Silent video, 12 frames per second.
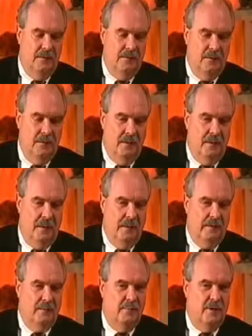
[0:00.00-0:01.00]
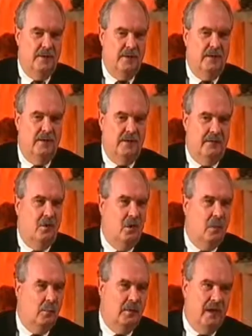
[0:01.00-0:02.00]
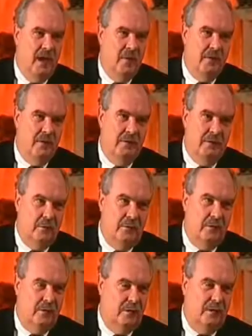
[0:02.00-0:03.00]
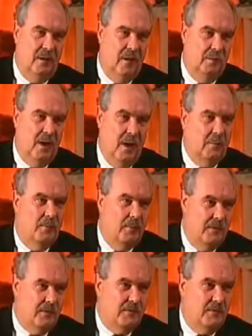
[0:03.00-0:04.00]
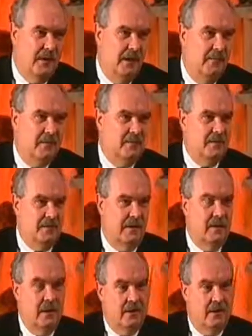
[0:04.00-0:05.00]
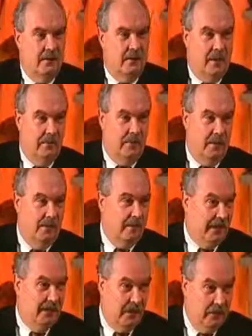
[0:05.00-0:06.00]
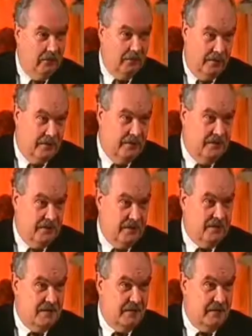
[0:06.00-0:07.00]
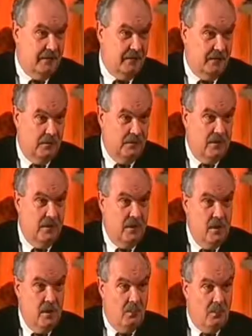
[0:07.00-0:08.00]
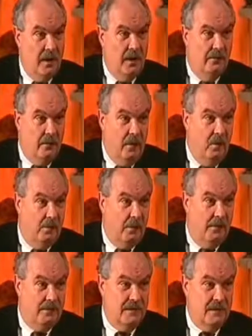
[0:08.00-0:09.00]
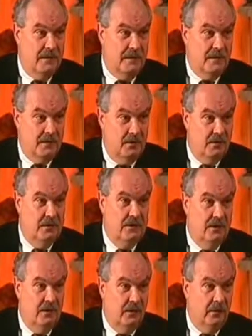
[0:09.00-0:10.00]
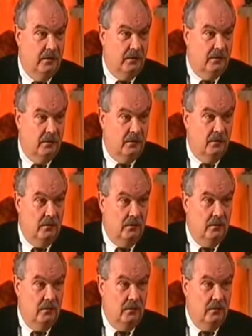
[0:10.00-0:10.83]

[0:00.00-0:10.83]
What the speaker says: like, and this would be like giving the Hope Diamond to a pauper on the street. I mean, this is like, you know, I'm going to go for this because this is like the first ray of hope I've seen in this whole scenario.